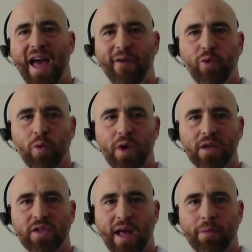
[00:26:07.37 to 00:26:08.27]
have we
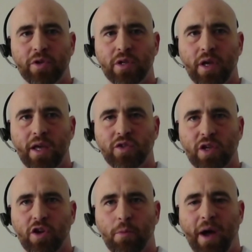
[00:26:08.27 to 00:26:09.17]
reestablished a
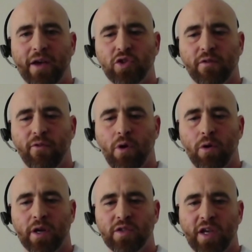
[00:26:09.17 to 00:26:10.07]
secure posture for our
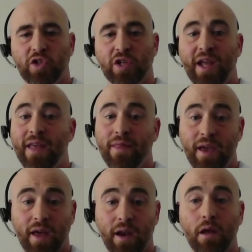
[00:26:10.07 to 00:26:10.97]
organization, and
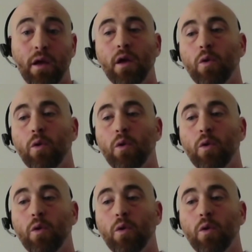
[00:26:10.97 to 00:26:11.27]
then